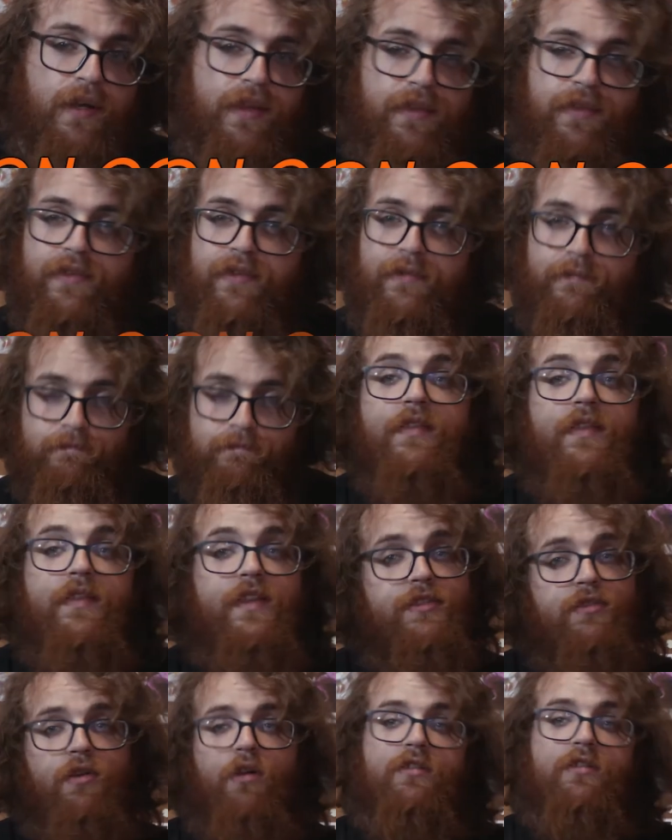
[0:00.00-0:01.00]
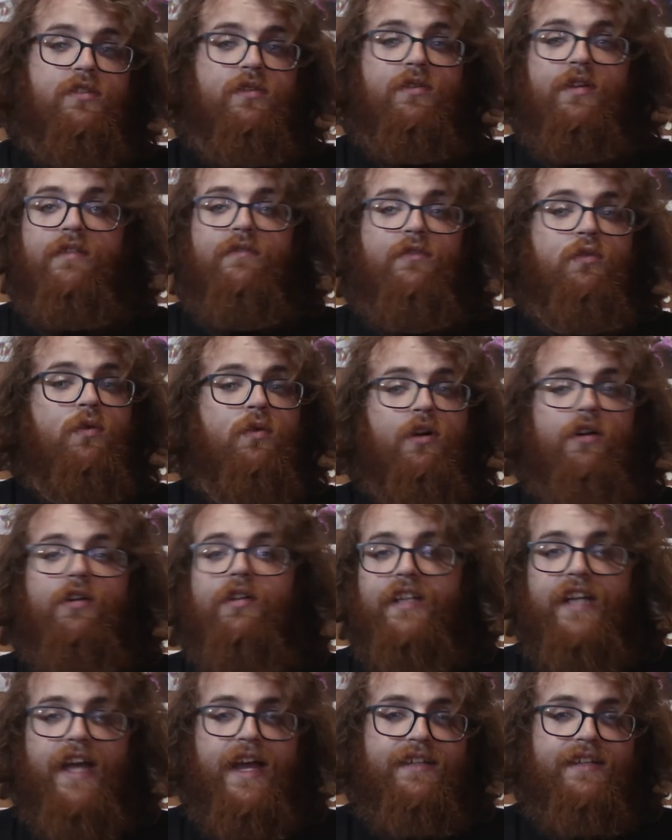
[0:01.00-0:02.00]
month. This will also give you
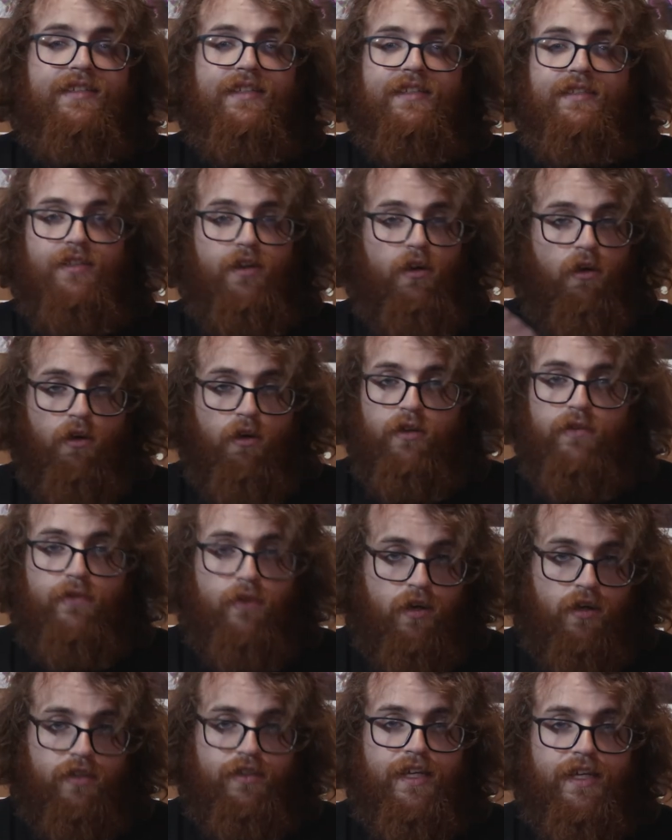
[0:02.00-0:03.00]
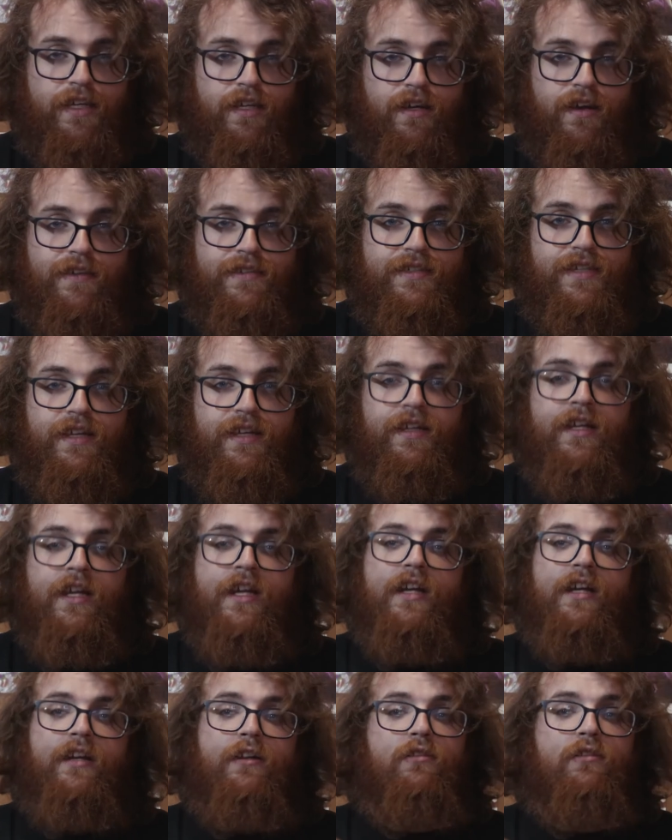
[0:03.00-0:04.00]
early access to all of our online content,
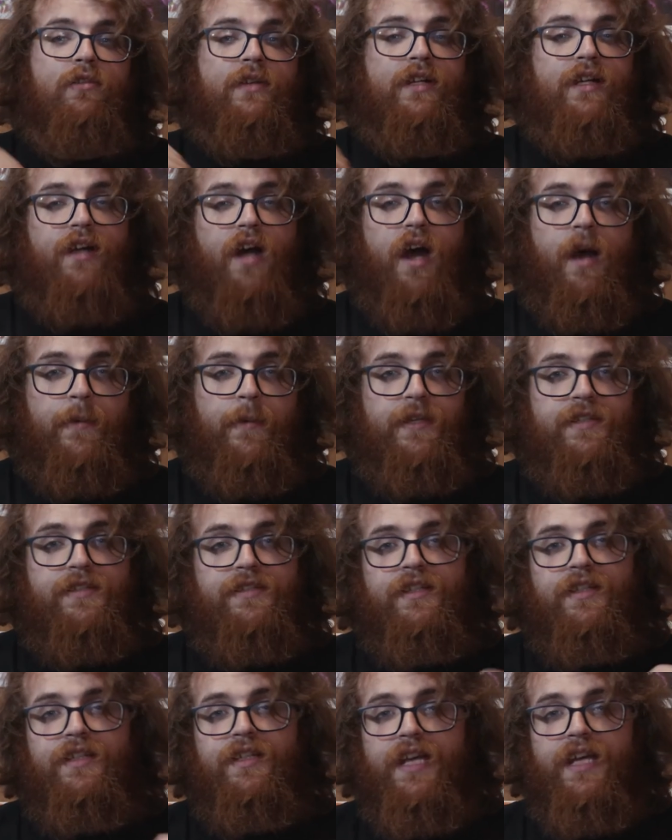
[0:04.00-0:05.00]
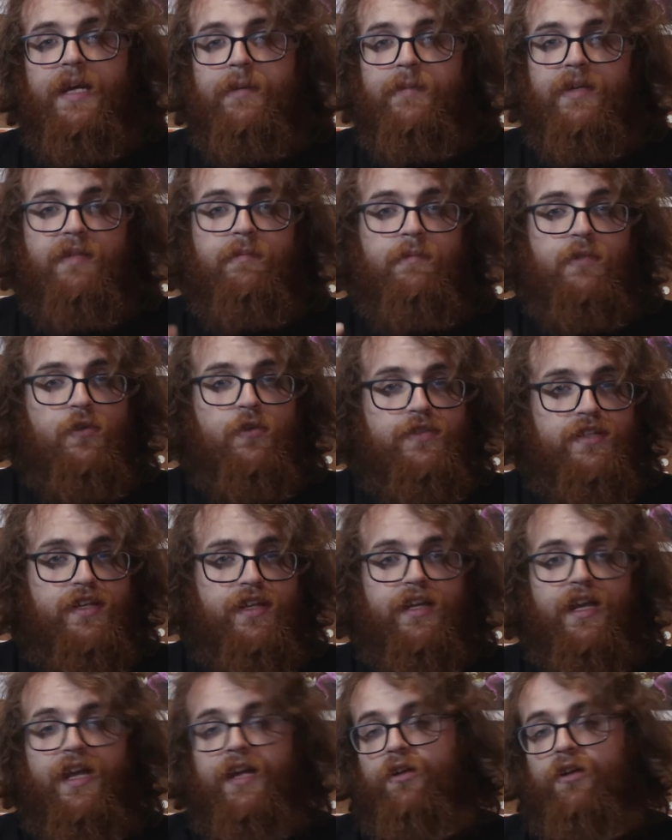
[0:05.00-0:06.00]
including comics, gaming,
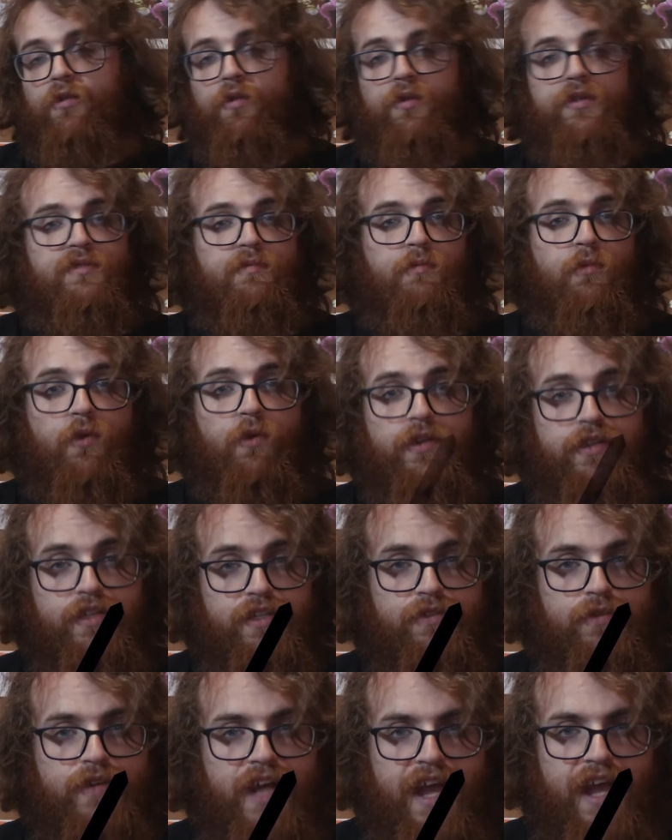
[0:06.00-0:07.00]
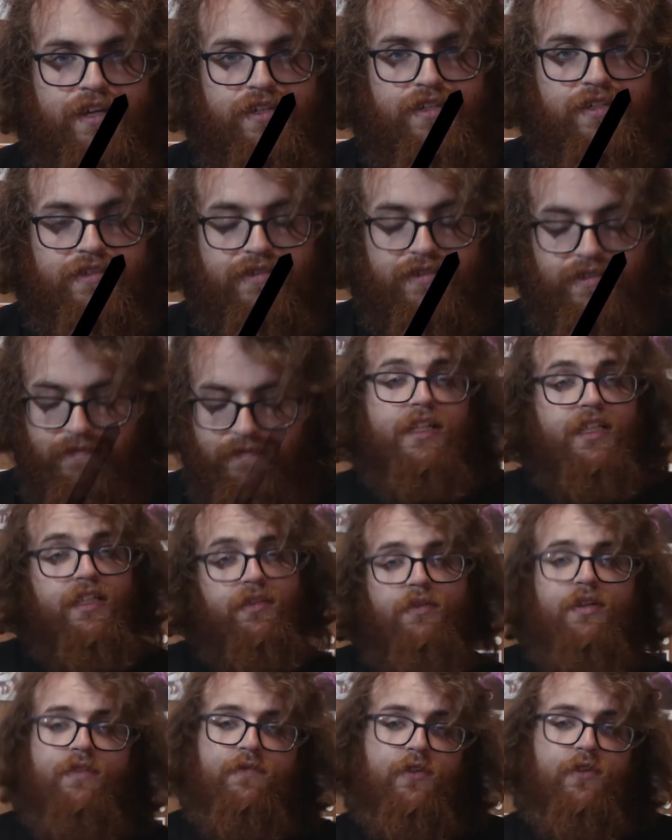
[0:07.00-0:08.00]
music, and of course more of these reactions.
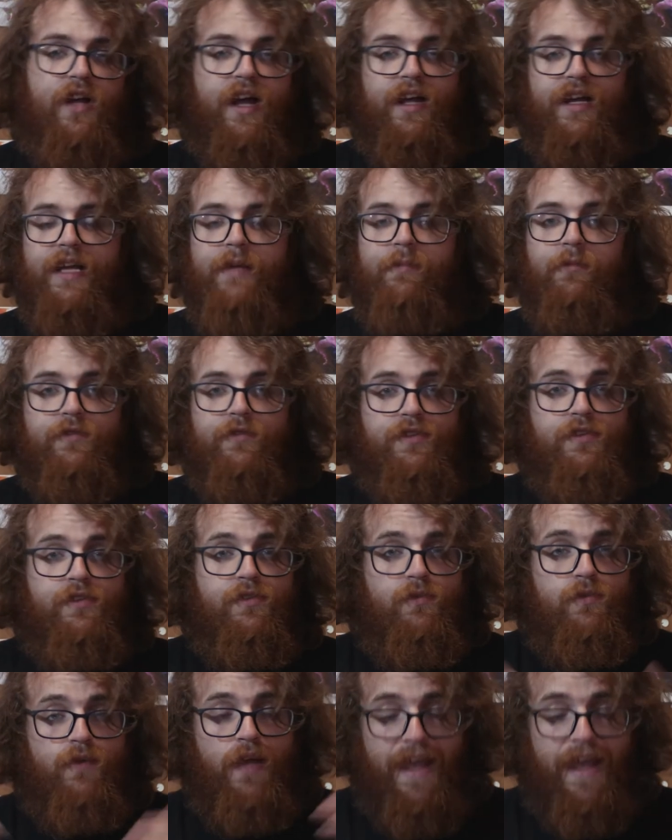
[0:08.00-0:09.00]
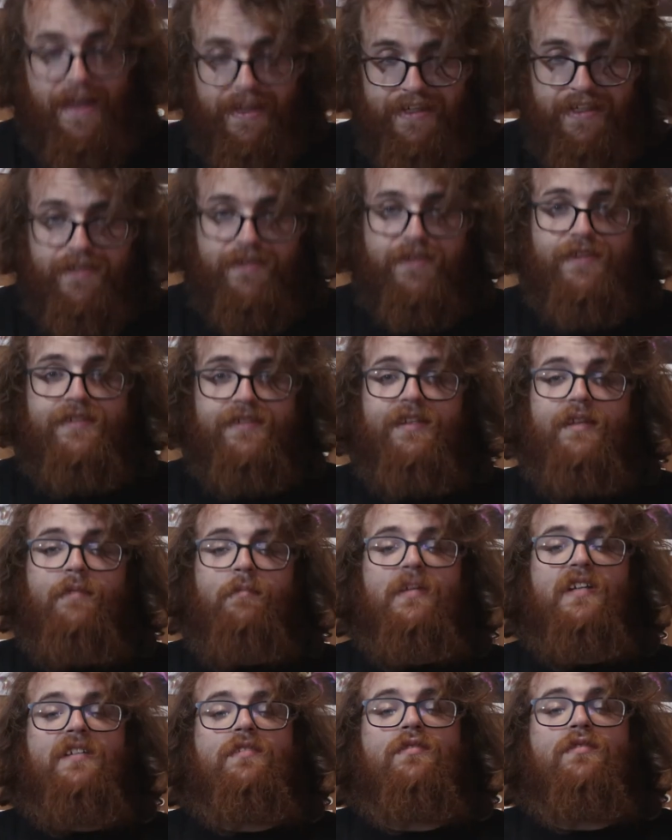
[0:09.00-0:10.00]
Even if you're not able to do any of this,
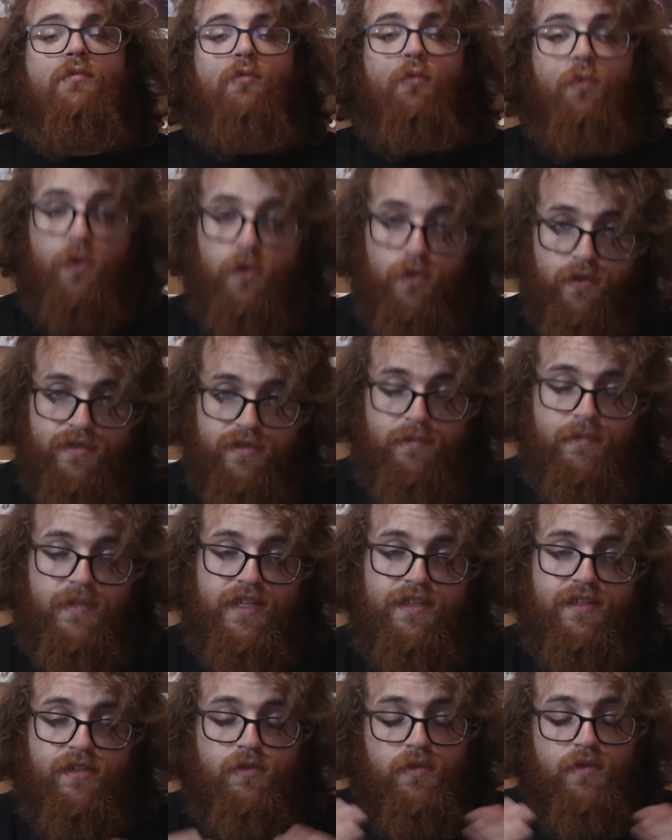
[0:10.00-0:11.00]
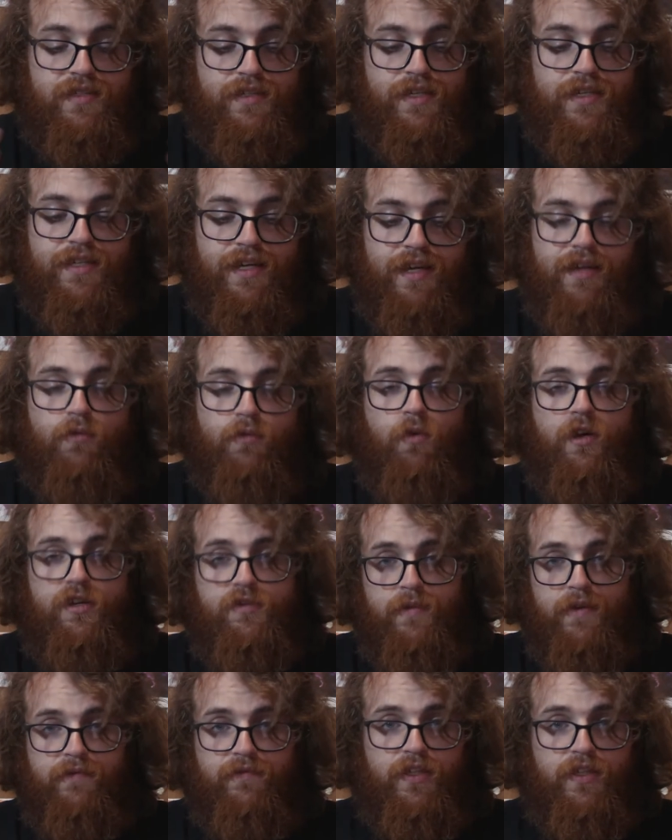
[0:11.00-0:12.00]
it means the world to me that you would sit down and
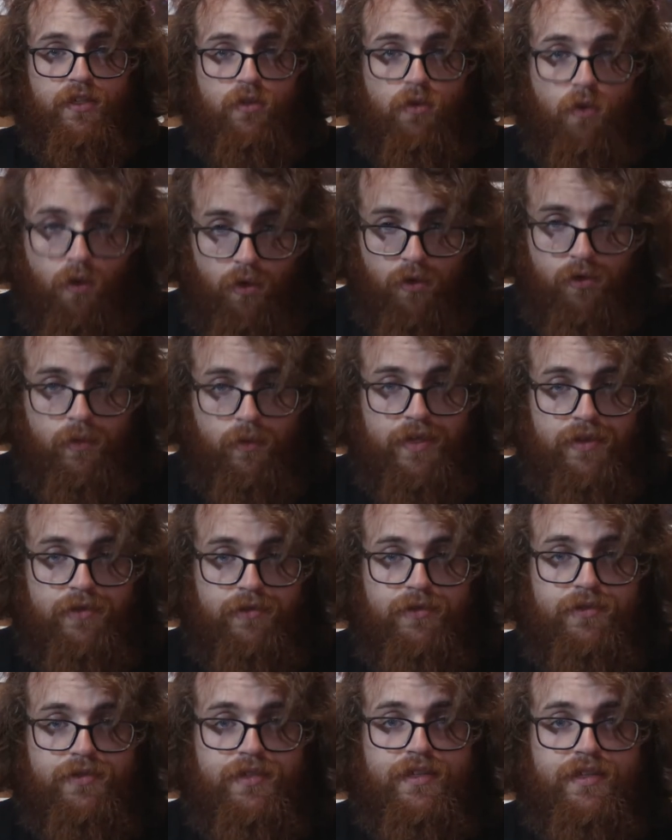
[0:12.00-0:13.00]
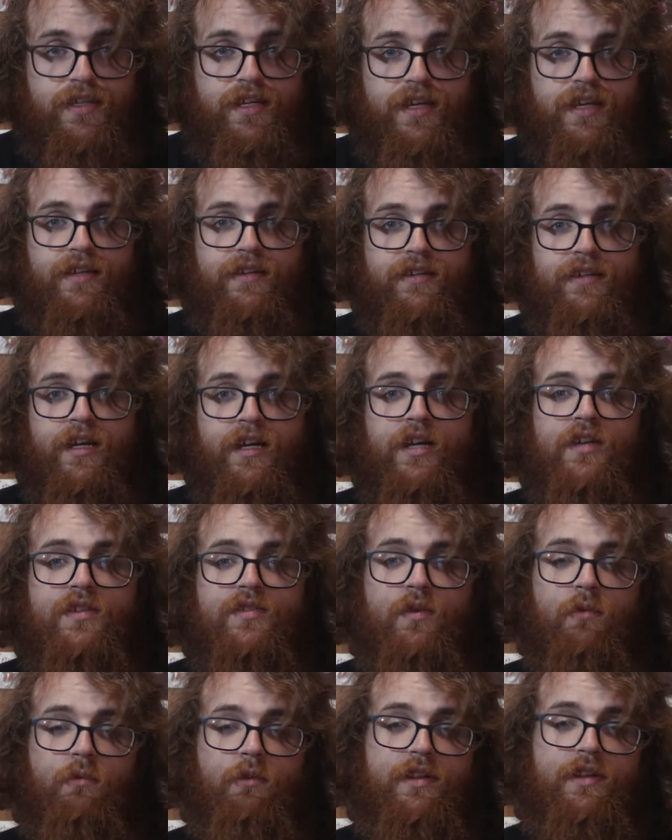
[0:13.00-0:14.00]
watch my video all the way through to the end.
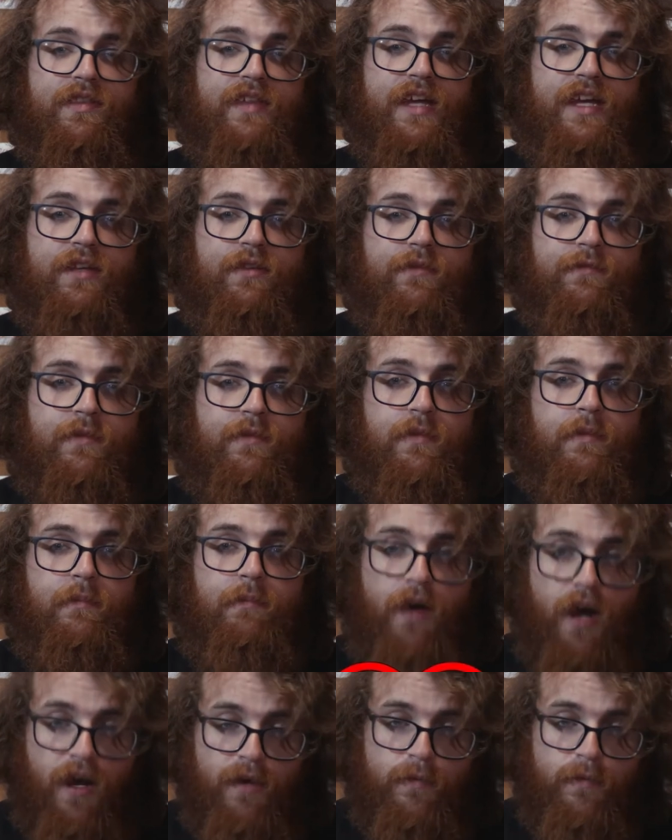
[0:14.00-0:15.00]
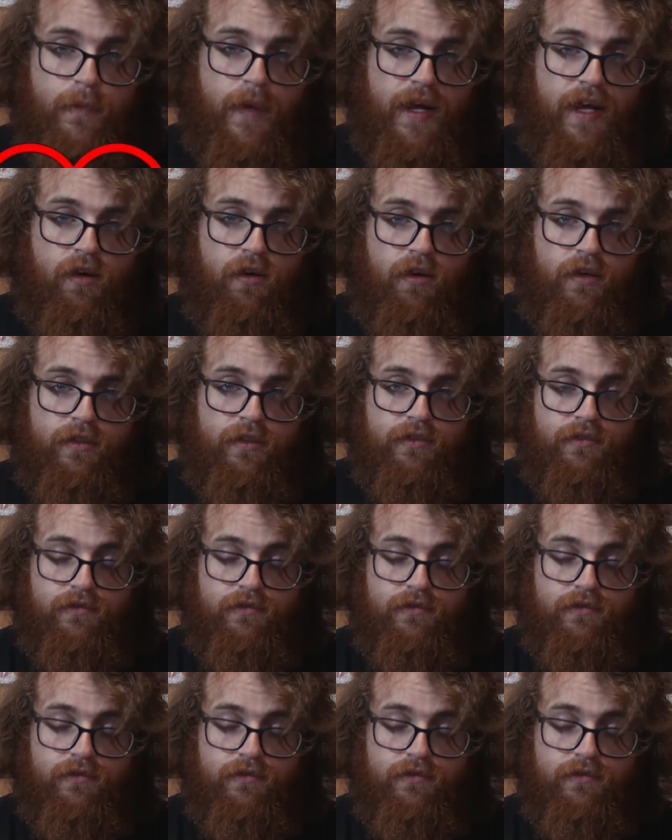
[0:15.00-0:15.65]
So I want to thank you from the bottom of my heart.